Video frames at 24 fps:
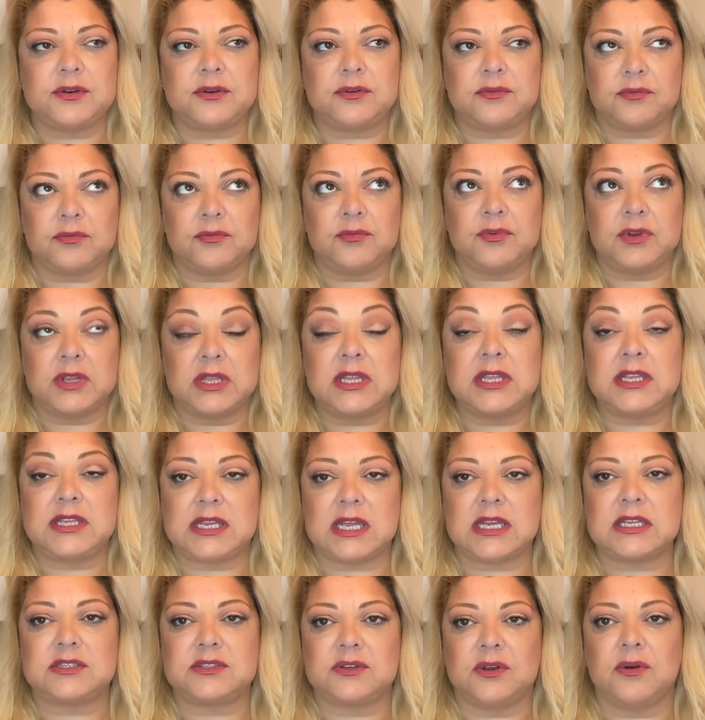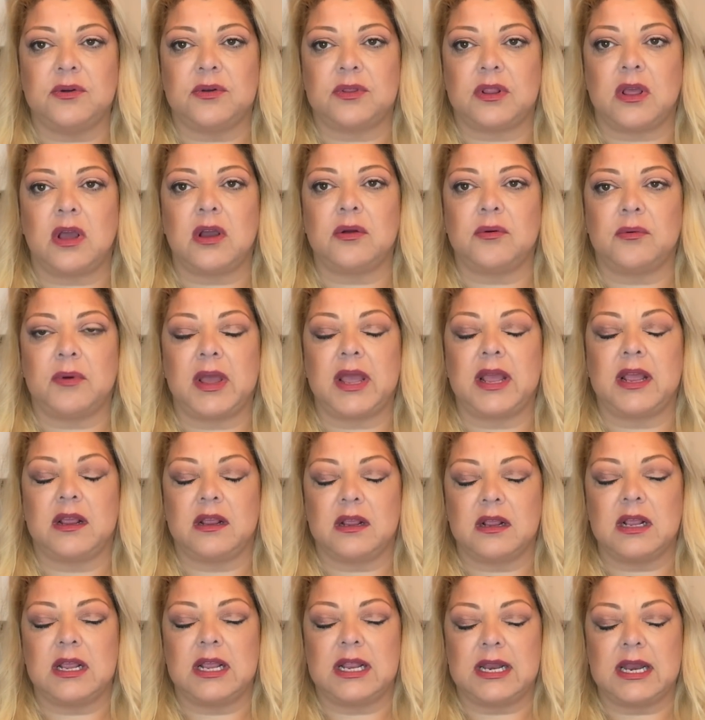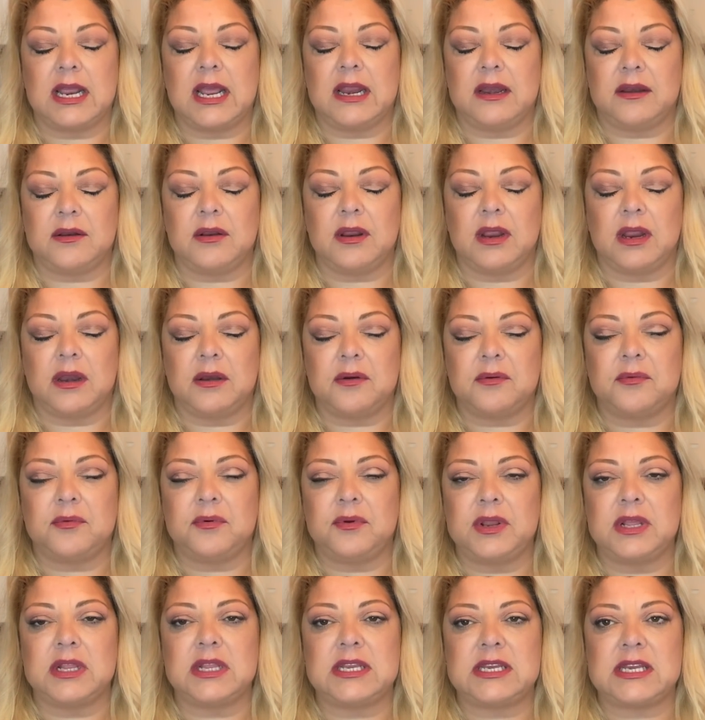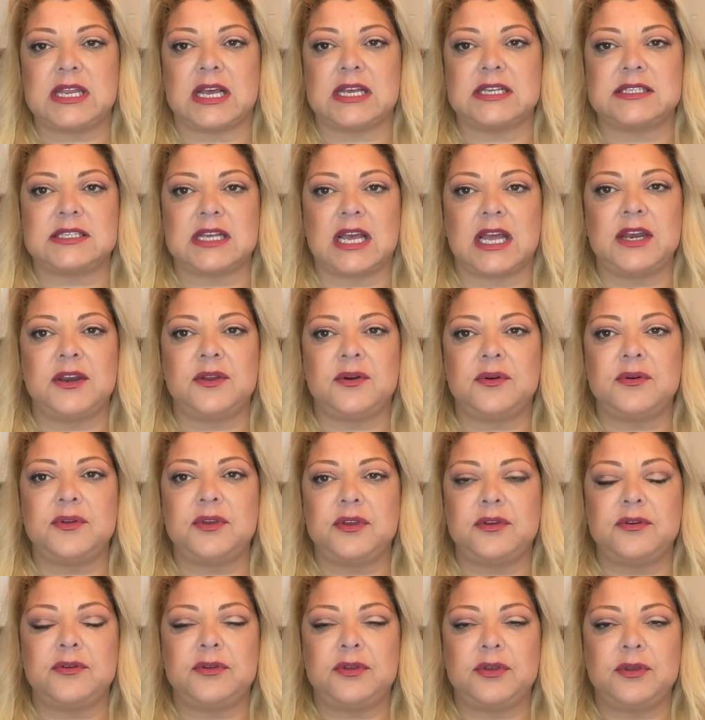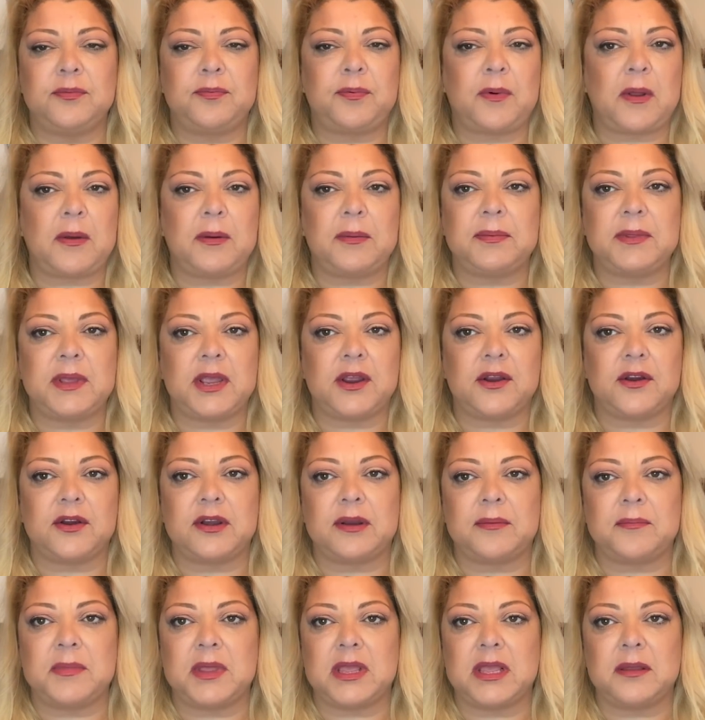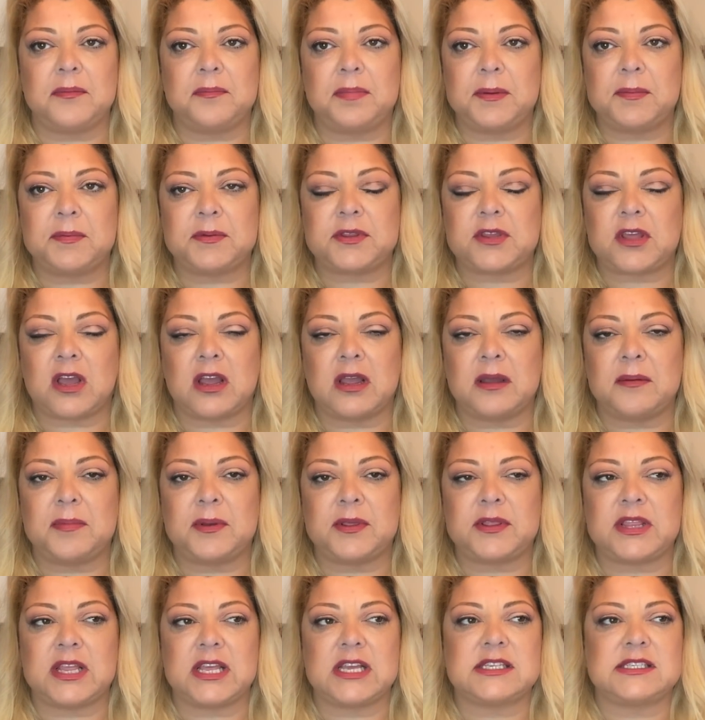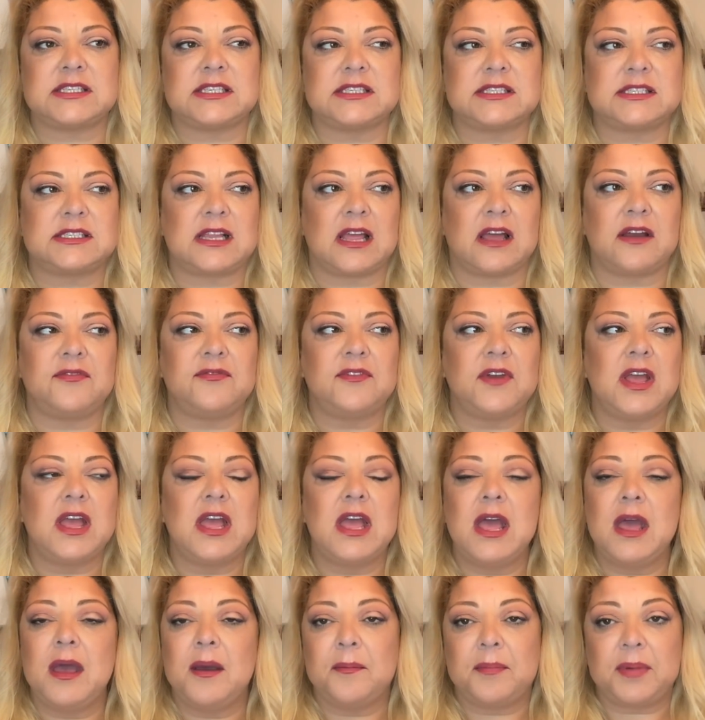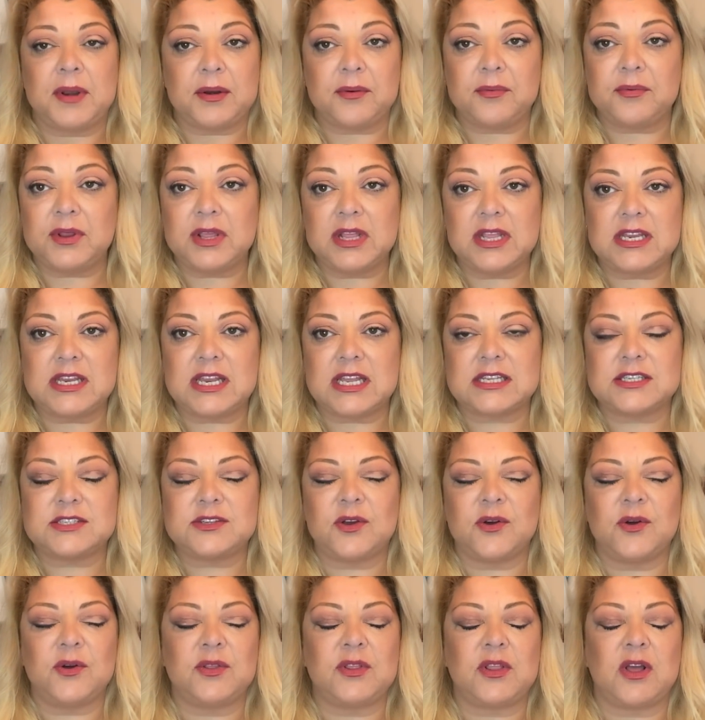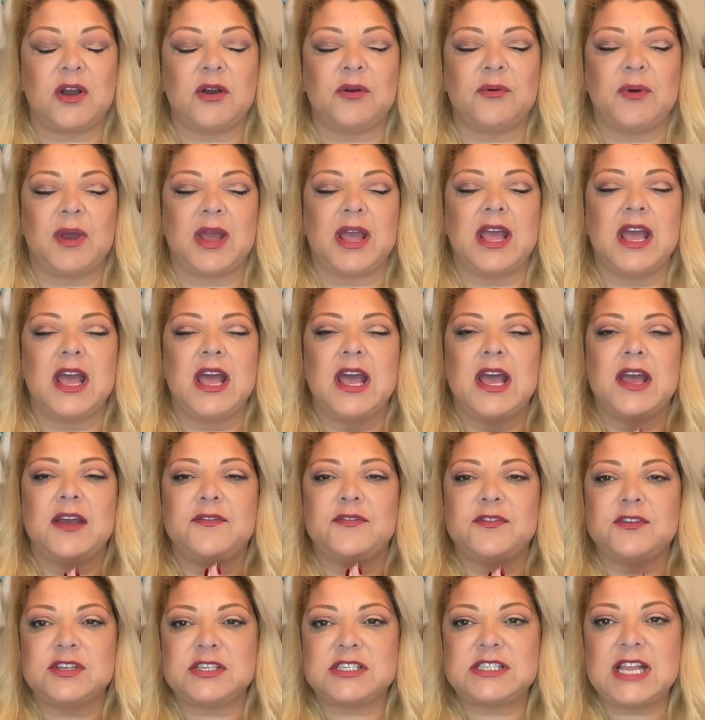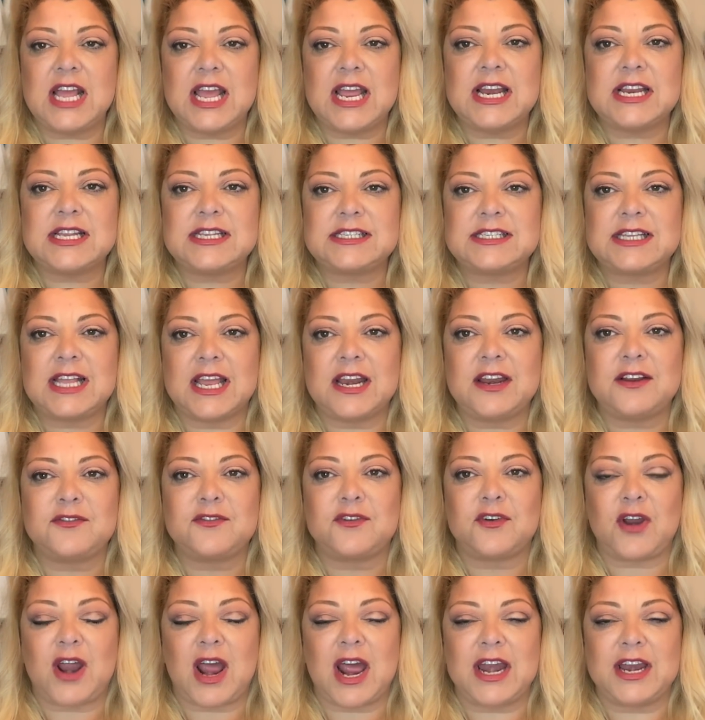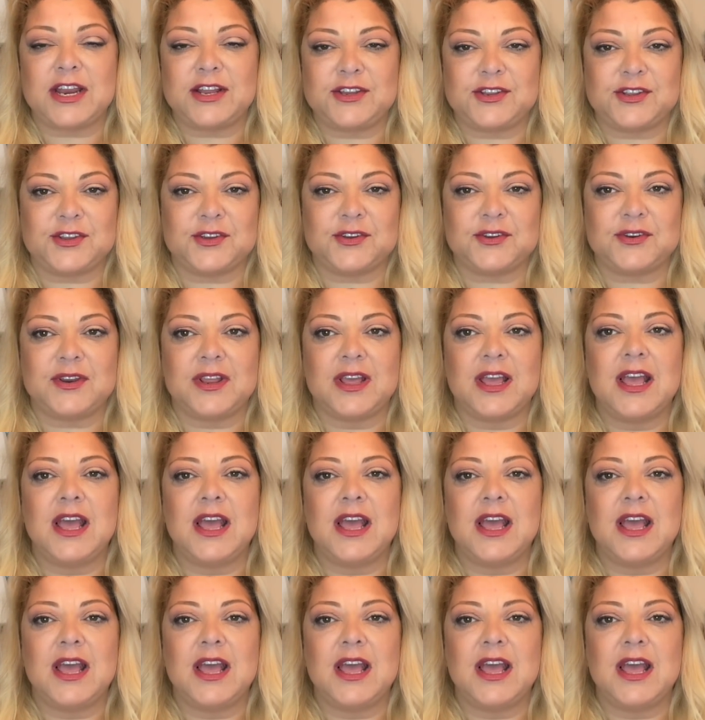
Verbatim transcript: really does go a long way. It really does. I know you probably heard a million people talk about this and stuff, but it really does go a long way. If you stay in a state of gratitude,